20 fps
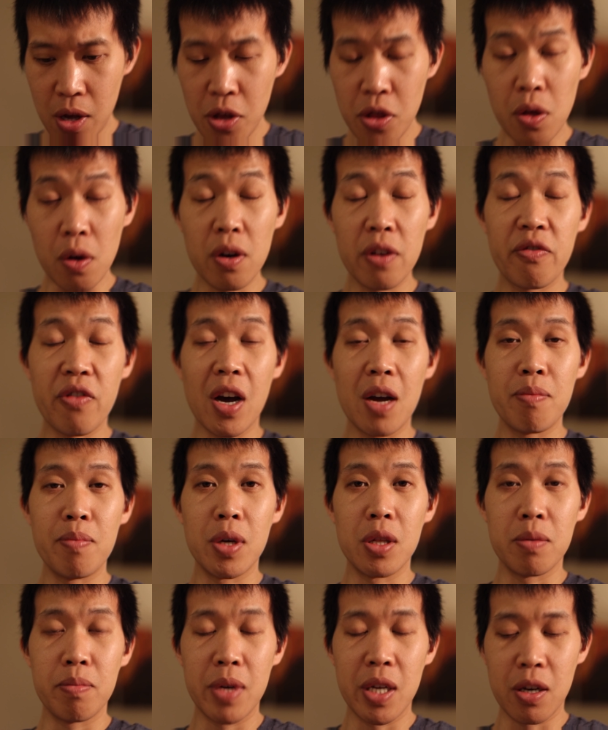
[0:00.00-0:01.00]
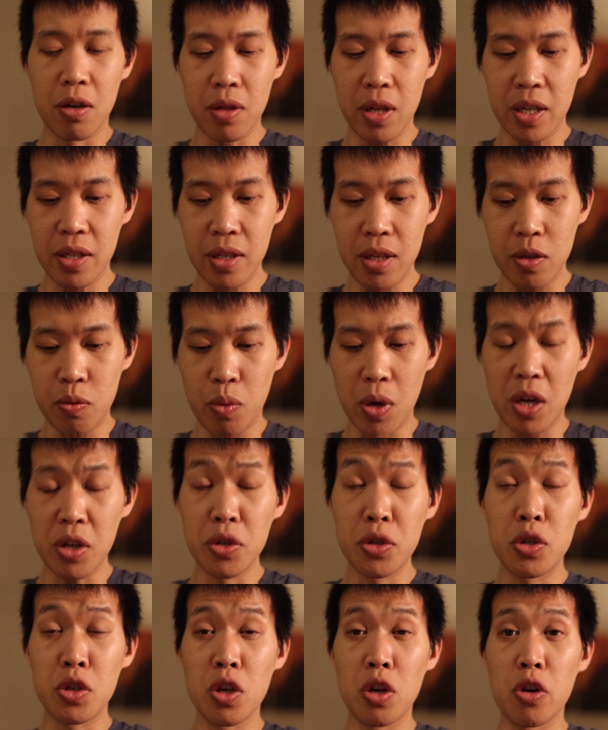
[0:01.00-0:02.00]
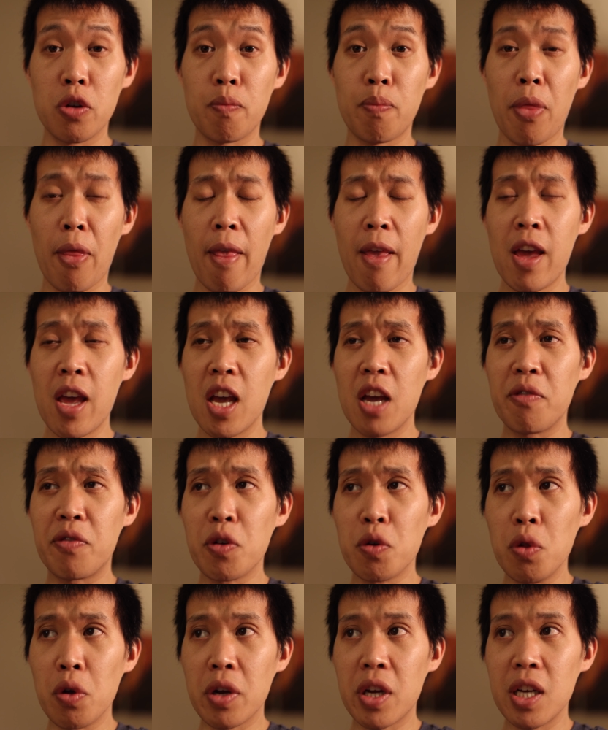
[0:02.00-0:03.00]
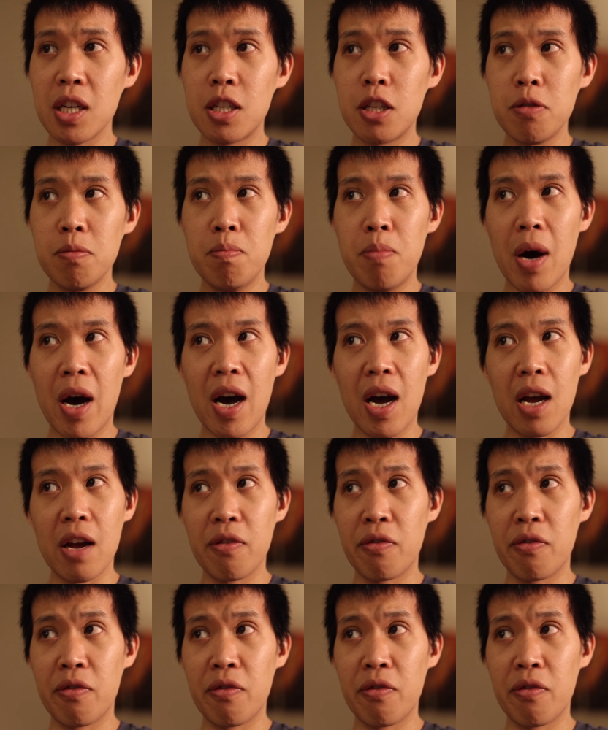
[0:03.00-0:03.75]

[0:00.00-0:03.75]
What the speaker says: 35mm lens as well. So if you're looking to buy,